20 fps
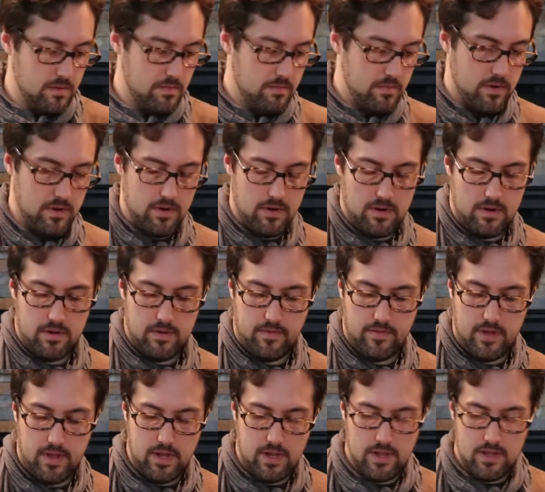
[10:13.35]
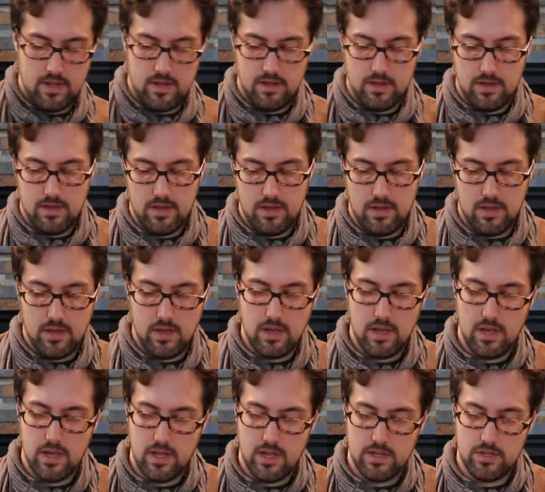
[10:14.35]
Perfect.
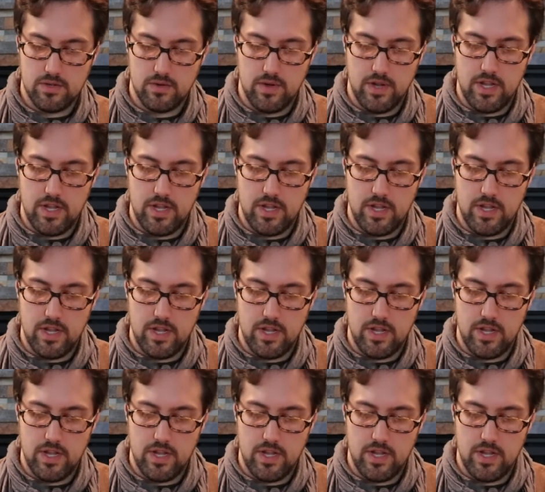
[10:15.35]
So